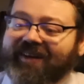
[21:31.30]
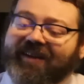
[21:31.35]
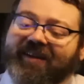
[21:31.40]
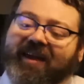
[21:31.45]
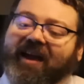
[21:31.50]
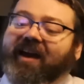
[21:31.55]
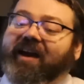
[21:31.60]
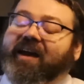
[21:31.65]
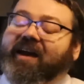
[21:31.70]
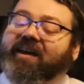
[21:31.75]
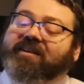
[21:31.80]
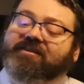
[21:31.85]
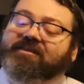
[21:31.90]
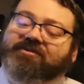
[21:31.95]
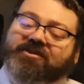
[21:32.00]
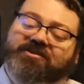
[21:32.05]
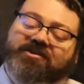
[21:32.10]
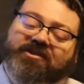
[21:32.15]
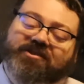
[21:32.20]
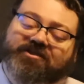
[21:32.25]
Yeah, and
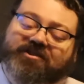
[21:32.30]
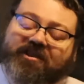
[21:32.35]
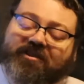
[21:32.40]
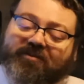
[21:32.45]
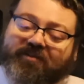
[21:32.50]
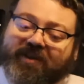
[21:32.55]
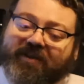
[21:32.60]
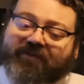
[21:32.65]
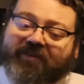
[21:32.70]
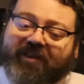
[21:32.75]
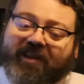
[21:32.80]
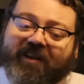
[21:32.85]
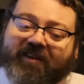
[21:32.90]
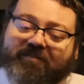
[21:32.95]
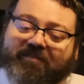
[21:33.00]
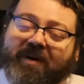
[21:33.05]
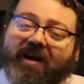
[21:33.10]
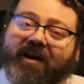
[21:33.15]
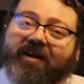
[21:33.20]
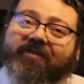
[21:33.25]
just in general, we have a lot
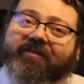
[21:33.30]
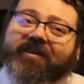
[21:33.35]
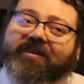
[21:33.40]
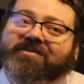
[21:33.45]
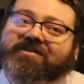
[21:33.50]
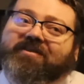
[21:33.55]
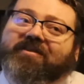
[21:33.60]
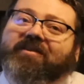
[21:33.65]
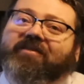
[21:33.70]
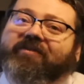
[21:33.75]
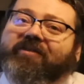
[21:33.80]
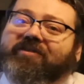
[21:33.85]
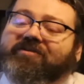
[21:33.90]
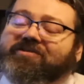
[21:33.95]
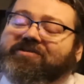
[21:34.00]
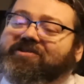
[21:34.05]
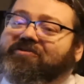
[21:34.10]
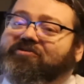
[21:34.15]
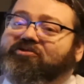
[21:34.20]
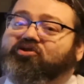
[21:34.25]
of moderators on all of
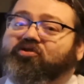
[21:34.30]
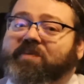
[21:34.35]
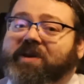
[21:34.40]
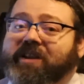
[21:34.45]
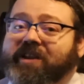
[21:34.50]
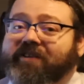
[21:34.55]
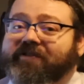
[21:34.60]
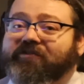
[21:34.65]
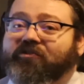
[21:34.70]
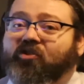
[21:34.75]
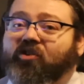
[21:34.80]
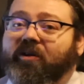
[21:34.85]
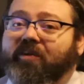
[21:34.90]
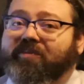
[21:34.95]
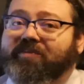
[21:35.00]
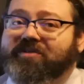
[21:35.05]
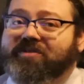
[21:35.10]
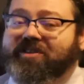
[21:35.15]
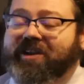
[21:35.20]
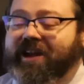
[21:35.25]
those social media
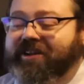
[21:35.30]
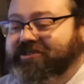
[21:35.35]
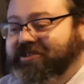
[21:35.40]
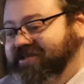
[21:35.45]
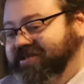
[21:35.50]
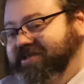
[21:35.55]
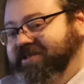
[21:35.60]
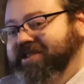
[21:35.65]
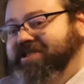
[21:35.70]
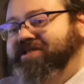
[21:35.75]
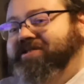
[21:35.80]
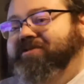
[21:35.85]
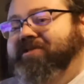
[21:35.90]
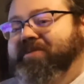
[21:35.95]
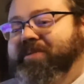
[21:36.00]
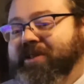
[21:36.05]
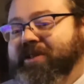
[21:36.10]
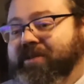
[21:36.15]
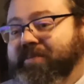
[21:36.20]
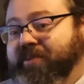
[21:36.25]
forums, not just
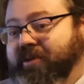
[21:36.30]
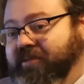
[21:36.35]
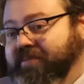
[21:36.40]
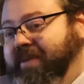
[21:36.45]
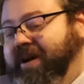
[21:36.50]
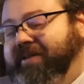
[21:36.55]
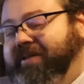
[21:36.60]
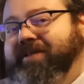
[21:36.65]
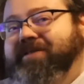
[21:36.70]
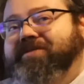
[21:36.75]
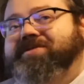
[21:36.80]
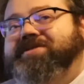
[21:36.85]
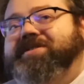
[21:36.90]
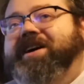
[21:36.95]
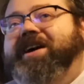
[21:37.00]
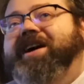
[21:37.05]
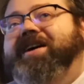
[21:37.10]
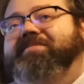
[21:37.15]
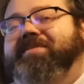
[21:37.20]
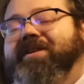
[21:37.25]
Discord, where they're both moderators
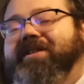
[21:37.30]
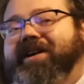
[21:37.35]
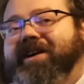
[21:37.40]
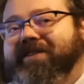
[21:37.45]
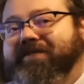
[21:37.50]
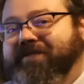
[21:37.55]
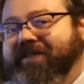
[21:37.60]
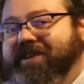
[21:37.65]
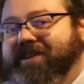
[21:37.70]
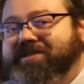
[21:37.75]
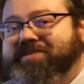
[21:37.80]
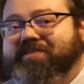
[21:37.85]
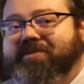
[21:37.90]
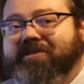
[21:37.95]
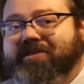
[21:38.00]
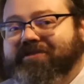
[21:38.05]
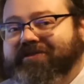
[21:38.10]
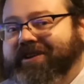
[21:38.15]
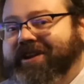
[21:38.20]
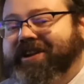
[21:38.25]
at, but like
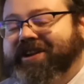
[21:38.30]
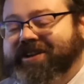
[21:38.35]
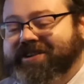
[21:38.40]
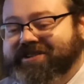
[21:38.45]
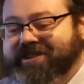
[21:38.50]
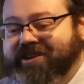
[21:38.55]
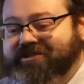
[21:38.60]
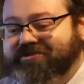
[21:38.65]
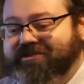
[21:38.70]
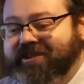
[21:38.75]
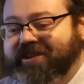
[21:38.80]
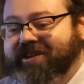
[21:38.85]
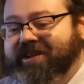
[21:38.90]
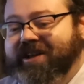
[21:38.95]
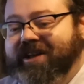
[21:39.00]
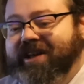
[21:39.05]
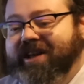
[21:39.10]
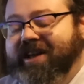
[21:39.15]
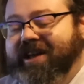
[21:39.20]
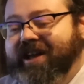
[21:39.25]
Facebook, Reddit, etc.
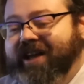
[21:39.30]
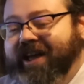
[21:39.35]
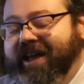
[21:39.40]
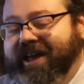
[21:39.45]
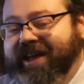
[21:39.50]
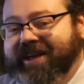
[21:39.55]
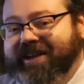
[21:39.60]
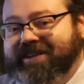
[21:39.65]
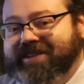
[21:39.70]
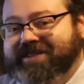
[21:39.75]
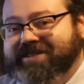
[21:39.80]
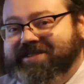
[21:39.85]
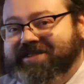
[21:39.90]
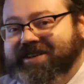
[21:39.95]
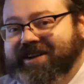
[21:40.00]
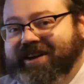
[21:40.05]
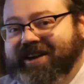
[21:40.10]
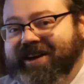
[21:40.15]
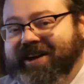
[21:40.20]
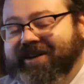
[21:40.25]
And
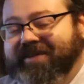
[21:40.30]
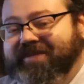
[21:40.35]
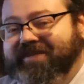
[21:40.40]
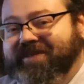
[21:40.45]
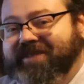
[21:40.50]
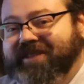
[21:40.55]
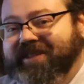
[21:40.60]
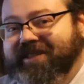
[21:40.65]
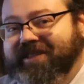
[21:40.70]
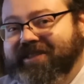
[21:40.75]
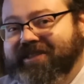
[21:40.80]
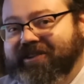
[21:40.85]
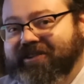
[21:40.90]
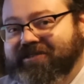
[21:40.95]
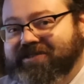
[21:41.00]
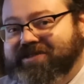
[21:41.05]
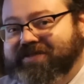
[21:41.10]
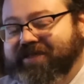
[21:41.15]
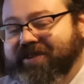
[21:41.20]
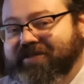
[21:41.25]

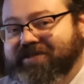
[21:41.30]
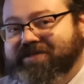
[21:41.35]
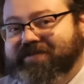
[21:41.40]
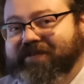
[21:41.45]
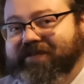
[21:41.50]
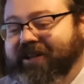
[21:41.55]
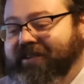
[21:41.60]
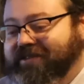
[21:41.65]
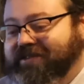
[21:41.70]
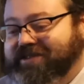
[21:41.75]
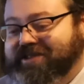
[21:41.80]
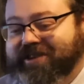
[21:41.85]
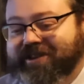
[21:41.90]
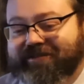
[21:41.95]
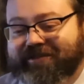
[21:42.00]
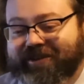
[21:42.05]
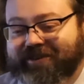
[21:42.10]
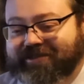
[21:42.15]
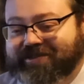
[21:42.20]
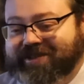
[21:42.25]
those folks
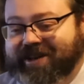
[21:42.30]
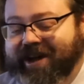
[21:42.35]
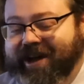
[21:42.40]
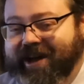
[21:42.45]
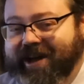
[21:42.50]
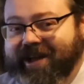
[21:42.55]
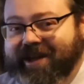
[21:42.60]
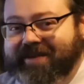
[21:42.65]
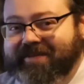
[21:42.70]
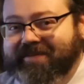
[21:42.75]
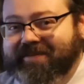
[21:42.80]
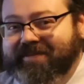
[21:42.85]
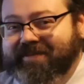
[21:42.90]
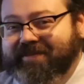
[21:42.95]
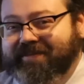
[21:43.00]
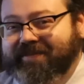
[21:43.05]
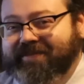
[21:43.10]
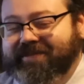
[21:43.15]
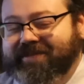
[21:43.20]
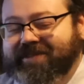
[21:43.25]
volunteer their
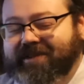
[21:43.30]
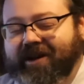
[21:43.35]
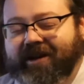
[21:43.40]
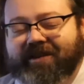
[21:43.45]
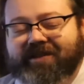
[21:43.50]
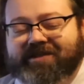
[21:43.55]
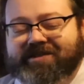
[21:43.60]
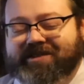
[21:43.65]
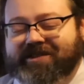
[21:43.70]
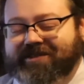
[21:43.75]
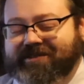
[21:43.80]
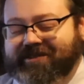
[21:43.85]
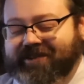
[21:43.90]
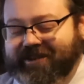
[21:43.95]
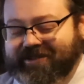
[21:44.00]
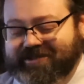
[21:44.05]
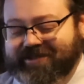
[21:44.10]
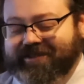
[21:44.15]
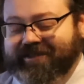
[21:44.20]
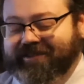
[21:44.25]
time, tons and
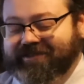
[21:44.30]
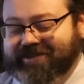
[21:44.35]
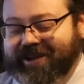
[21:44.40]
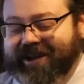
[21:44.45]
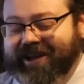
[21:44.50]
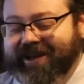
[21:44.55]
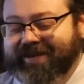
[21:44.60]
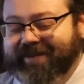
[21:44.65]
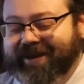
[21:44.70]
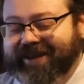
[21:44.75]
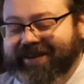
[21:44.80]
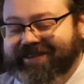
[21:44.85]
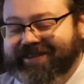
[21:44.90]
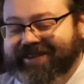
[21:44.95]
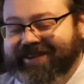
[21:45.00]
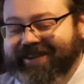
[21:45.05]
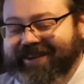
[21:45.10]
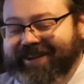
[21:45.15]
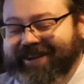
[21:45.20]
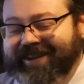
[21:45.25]
tons of their time,
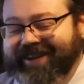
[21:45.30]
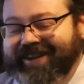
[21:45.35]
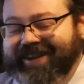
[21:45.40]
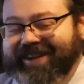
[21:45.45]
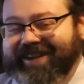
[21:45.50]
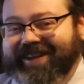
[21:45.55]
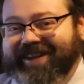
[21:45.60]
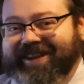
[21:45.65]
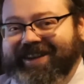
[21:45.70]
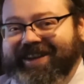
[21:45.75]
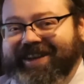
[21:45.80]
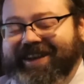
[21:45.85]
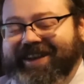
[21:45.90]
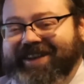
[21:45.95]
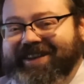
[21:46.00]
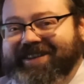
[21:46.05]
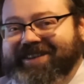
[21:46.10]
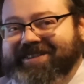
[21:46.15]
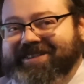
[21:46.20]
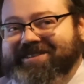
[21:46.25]
and
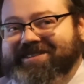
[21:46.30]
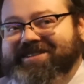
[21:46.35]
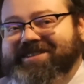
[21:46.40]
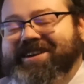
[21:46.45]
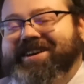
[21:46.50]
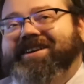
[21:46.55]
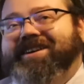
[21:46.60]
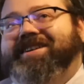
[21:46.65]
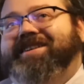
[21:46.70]
it is,